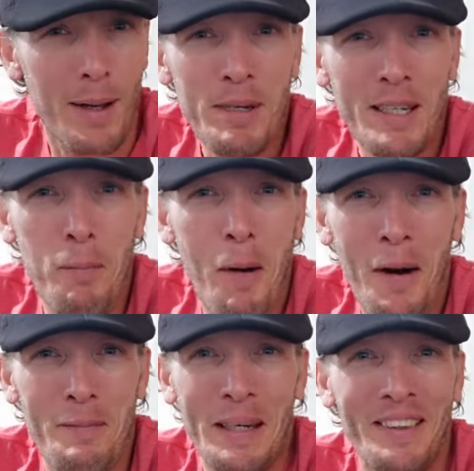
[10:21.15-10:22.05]
I mean, come
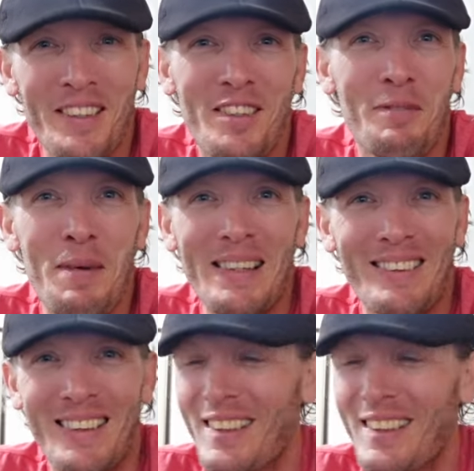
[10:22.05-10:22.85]
on, man. This is amazing.